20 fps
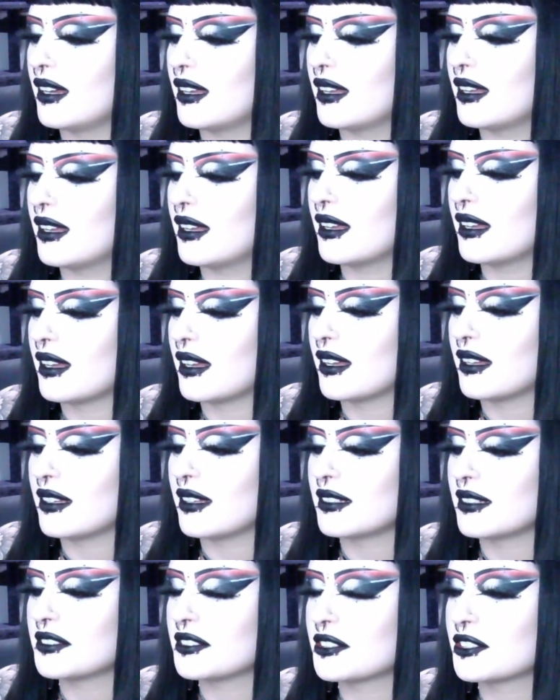
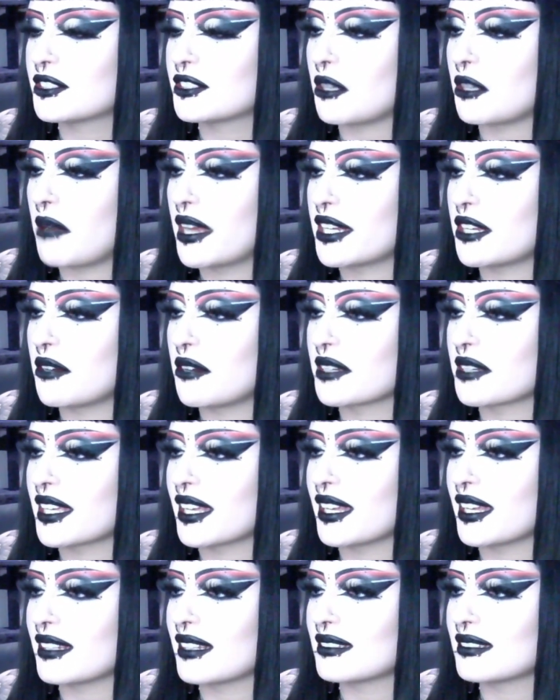so I don't
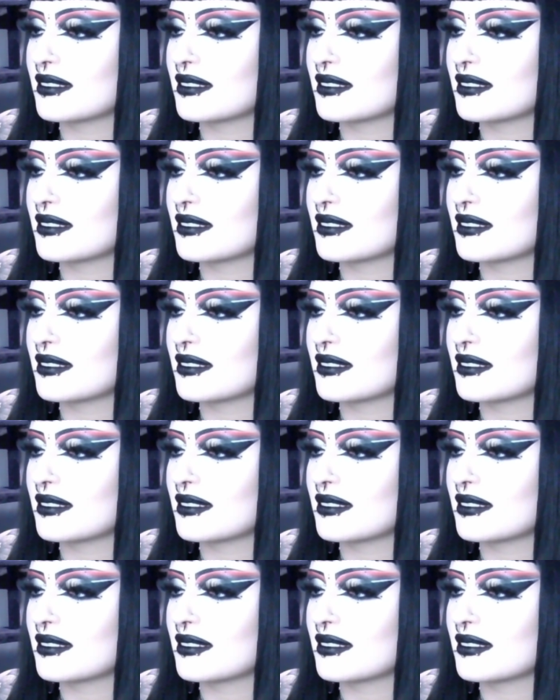get